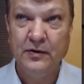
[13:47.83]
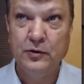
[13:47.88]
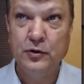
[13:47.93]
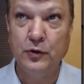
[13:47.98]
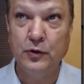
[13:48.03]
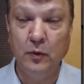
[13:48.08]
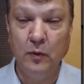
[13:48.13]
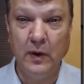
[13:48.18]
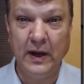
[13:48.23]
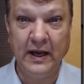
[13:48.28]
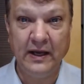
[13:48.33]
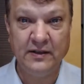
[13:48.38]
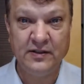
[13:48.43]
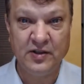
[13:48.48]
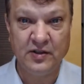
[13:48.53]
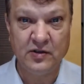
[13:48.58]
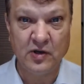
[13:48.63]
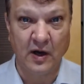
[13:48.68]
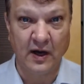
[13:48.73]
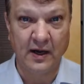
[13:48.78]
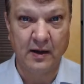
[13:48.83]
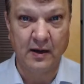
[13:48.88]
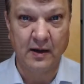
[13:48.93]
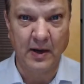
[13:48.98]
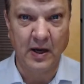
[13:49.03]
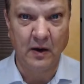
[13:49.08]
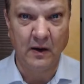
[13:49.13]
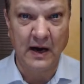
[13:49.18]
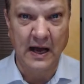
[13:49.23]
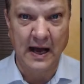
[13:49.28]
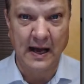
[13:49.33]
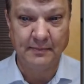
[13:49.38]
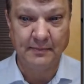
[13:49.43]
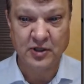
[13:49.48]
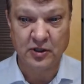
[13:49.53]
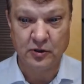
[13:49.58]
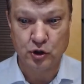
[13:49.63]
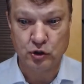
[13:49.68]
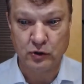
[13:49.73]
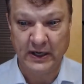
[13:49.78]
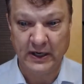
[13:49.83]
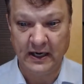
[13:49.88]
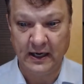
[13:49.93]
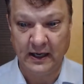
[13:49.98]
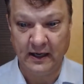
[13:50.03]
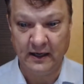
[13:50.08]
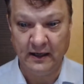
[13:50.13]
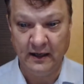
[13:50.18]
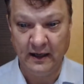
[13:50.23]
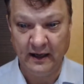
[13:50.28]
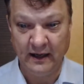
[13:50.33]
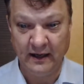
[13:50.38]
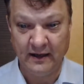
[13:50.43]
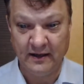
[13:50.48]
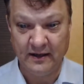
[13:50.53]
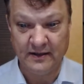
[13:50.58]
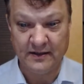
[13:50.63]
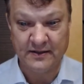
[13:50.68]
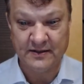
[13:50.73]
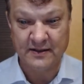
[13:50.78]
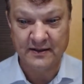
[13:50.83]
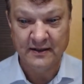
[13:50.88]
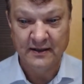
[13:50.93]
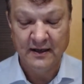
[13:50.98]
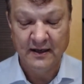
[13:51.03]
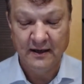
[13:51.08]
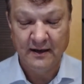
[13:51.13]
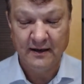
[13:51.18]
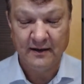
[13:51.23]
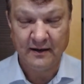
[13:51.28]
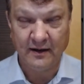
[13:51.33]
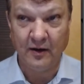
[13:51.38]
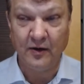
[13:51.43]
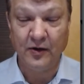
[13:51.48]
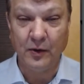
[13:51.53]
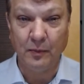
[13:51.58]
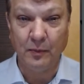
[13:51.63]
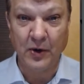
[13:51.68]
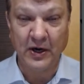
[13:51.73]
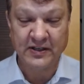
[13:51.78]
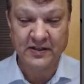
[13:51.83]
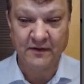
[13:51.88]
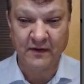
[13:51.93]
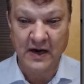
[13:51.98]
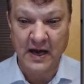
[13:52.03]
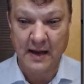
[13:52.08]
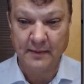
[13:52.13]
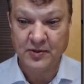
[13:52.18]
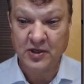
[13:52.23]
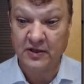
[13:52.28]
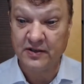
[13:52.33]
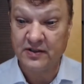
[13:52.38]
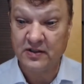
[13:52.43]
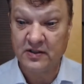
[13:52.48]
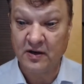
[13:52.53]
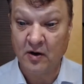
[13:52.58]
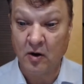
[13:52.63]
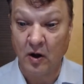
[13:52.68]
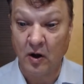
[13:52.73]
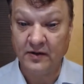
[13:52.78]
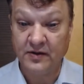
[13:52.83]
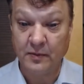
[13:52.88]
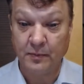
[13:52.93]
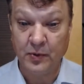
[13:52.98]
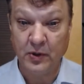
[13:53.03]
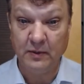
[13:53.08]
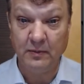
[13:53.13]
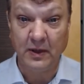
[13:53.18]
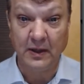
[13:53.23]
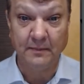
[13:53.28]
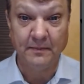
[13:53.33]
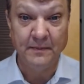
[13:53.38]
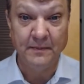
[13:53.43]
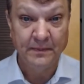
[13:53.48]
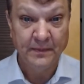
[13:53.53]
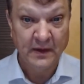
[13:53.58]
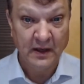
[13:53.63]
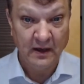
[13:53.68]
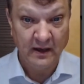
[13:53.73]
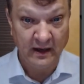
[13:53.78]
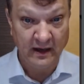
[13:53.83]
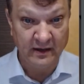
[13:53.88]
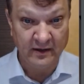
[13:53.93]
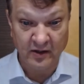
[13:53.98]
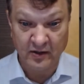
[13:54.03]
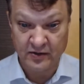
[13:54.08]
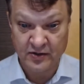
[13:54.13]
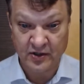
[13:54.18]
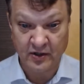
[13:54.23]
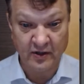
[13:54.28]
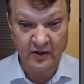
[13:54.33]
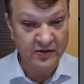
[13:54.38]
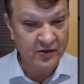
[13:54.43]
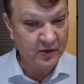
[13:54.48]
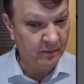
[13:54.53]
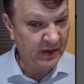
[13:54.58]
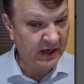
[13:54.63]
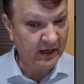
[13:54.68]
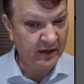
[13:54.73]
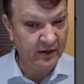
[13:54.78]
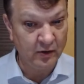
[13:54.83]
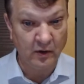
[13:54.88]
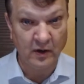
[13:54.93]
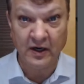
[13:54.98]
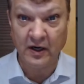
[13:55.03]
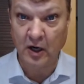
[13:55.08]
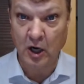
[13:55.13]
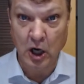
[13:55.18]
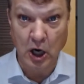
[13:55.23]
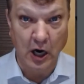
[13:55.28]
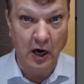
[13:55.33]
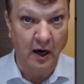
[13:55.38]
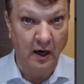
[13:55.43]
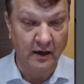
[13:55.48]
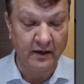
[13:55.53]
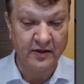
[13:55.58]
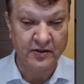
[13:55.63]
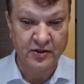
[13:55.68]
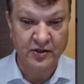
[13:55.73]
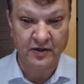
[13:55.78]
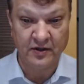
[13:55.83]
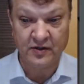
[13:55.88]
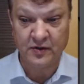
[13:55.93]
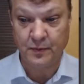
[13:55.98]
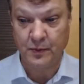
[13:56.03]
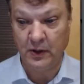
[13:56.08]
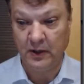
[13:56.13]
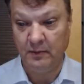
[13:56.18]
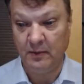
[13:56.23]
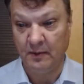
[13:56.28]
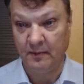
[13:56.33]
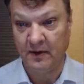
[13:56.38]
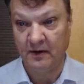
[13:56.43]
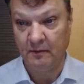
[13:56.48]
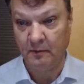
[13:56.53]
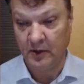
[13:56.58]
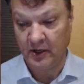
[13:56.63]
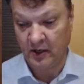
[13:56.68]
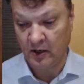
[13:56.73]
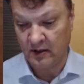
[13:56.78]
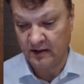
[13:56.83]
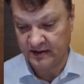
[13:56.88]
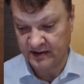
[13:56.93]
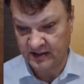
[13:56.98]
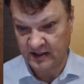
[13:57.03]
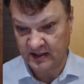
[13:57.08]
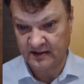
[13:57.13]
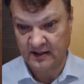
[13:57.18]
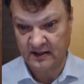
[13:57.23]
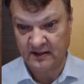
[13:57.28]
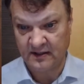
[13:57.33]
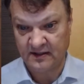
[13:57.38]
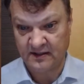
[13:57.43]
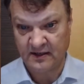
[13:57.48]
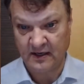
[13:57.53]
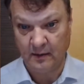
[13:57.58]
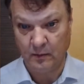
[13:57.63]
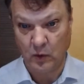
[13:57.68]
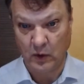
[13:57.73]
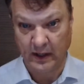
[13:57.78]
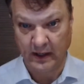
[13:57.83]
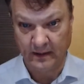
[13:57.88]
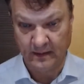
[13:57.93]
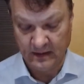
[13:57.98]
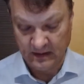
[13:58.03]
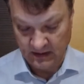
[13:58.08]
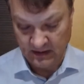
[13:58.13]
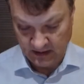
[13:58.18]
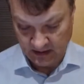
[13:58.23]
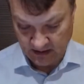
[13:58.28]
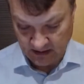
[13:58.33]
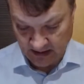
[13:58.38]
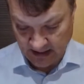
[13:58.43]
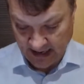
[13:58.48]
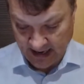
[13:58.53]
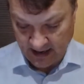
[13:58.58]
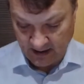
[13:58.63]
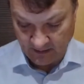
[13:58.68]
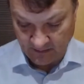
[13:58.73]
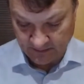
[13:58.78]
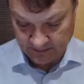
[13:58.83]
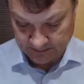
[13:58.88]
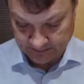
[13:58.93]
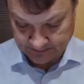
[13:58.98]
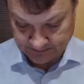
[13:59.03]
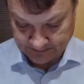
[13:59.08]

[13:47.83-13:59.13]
true way to talk about option trading is the price of an option is to call it the premium. In the insurance, you pay your car insurance premium. Everybody says it the same way. Now,